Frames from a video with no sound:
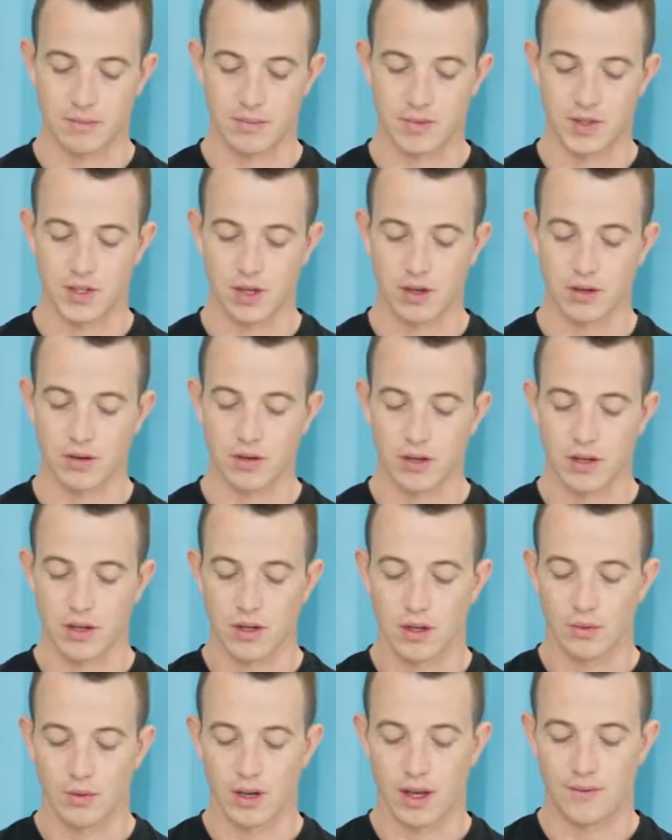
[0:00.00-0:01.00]
So
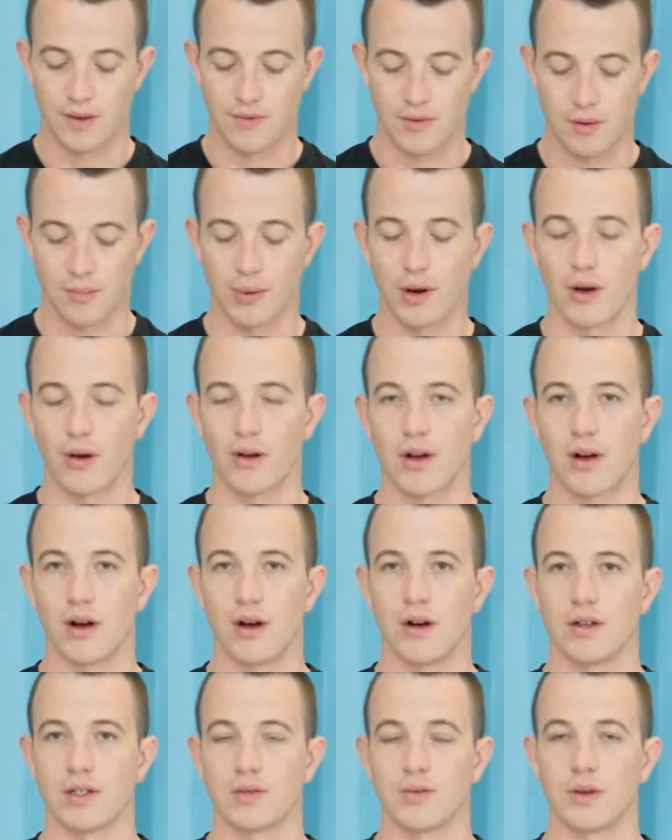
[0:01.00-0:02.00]
we have different
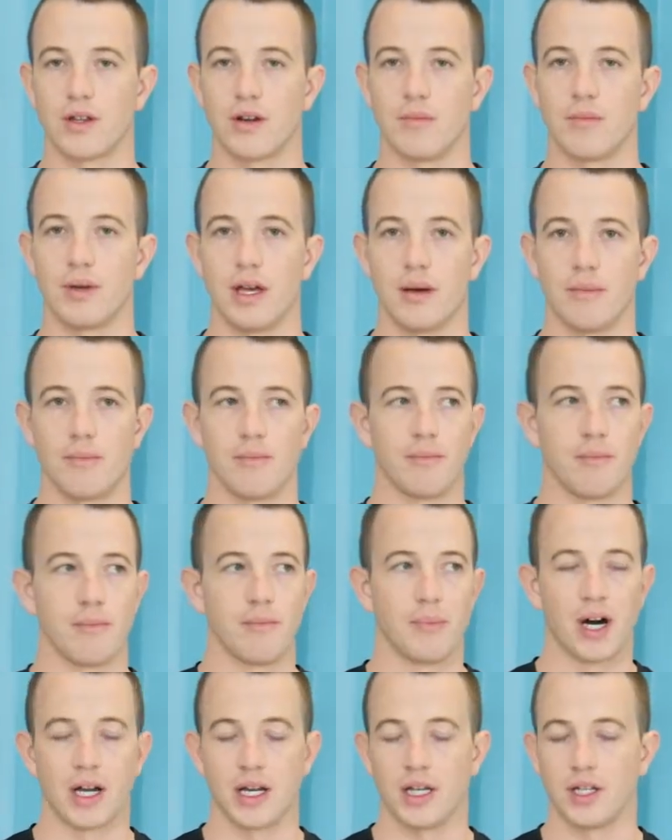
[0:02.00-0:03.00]
protocols, whether it be a
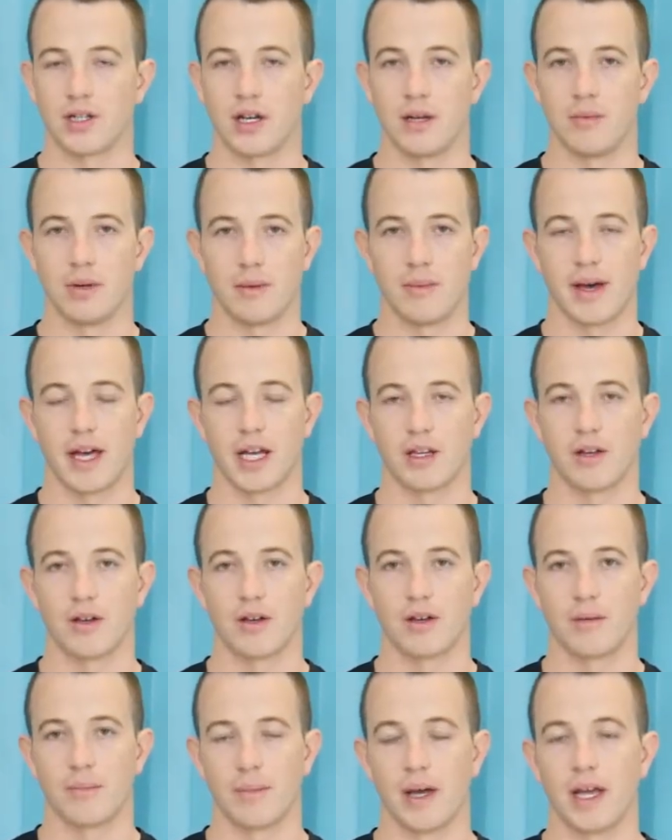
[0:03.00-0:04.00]
body treatment, a manicure,
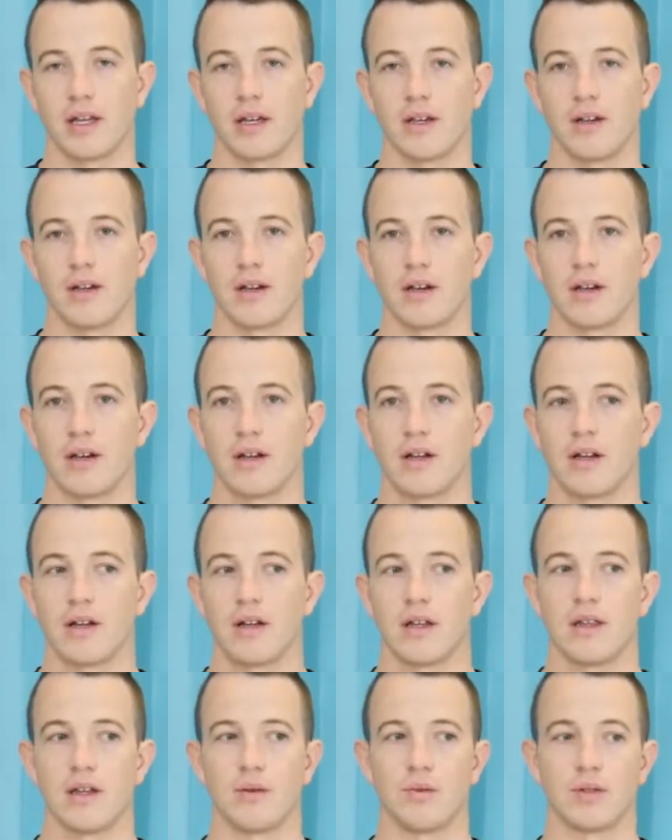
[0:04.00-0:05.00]
or pedicure,
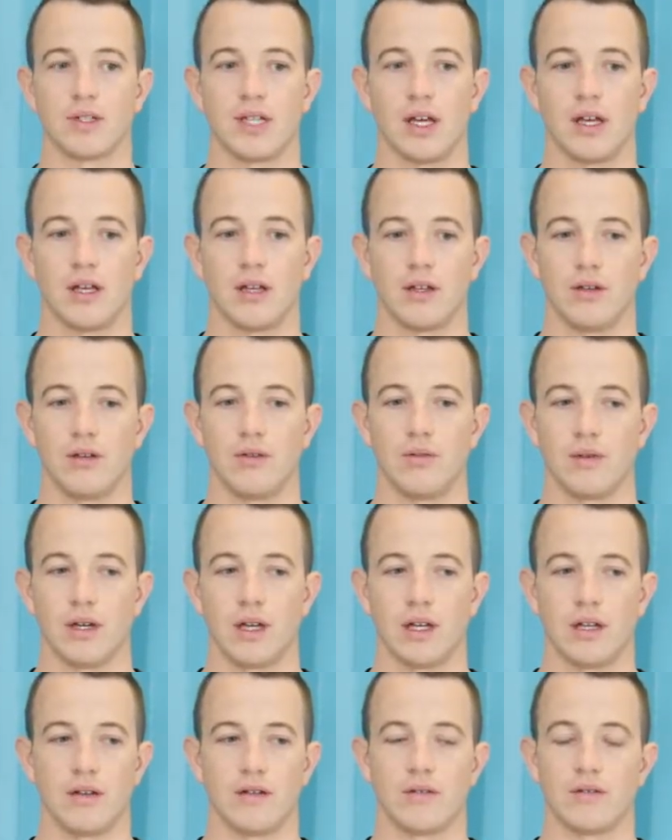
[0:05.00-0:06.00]
that will tell you
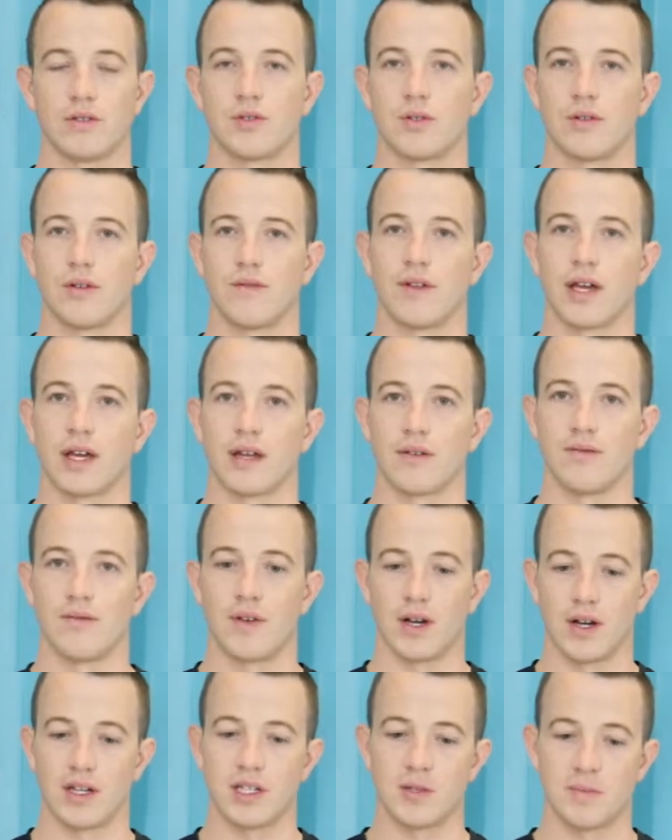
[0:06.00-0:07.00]
in sort of
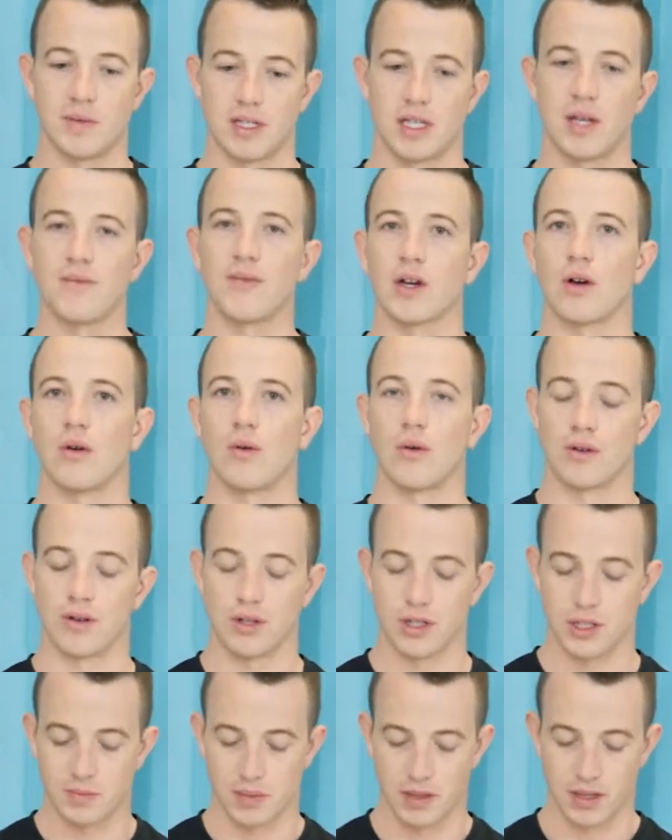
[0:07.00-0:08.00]
very specific
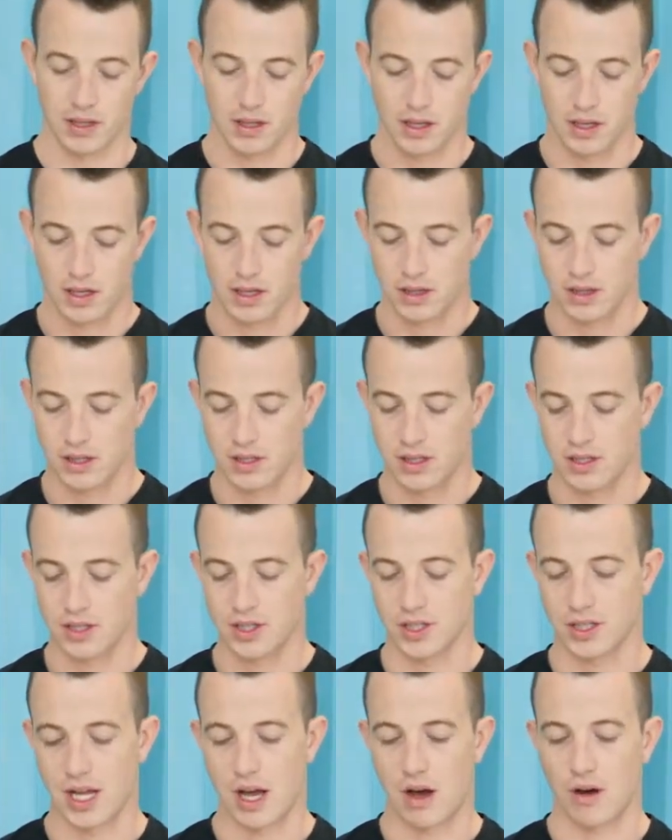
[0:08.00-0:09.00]
orders, but this is
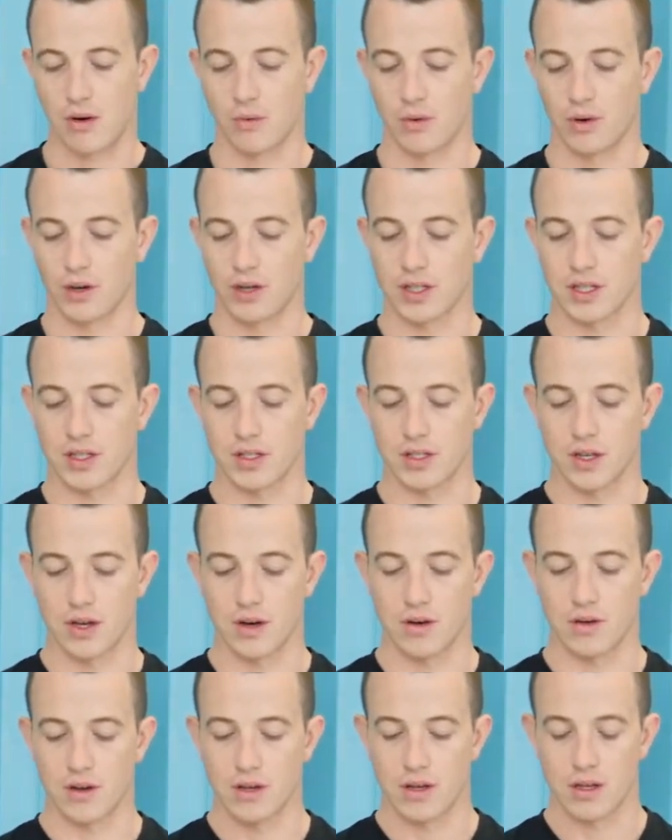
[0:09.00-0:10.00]
just how it works. And
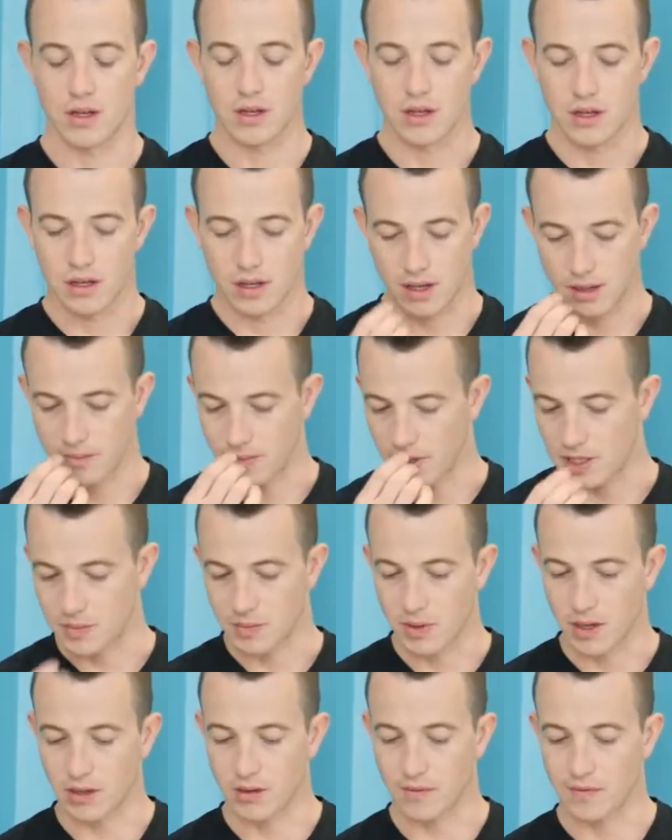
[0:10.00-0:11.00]
so they
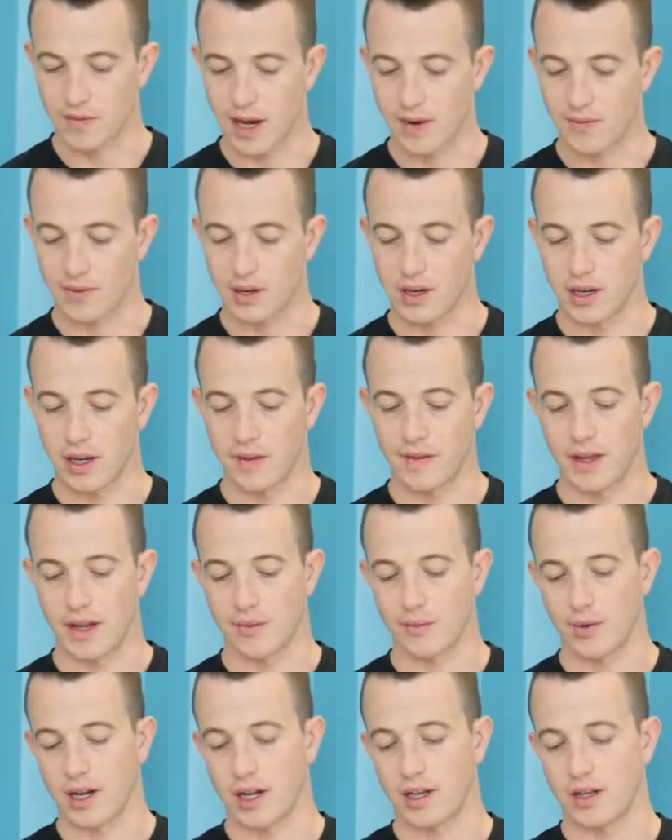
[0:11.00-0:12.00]
smell their favorite, and
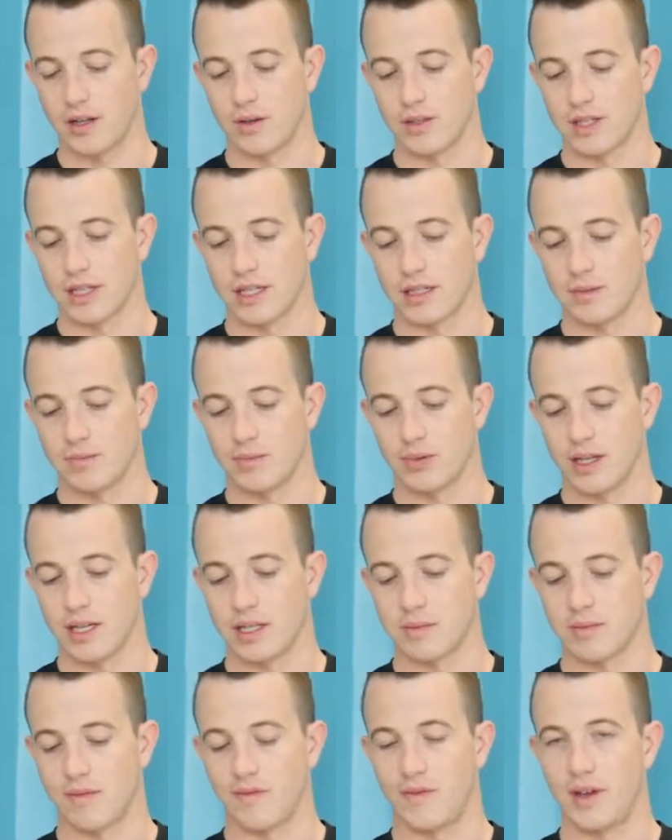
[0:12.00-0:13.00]
then what I do is I
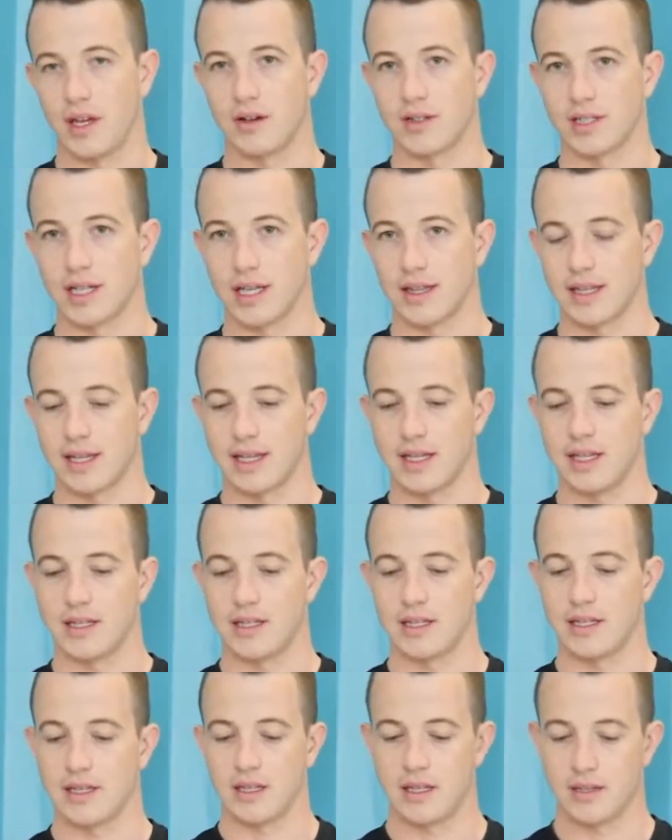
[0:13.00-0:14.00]
place my fingers like
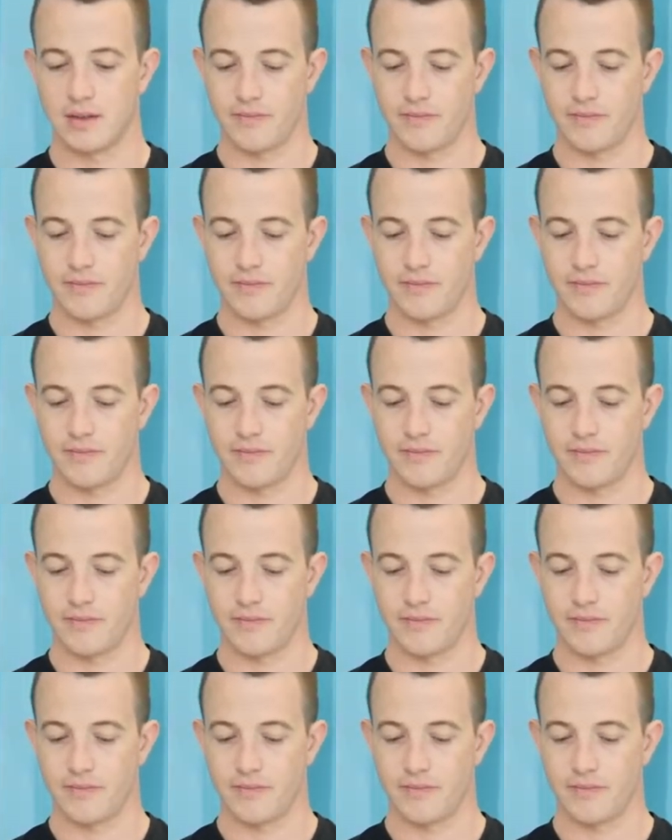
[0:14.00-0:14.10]
this,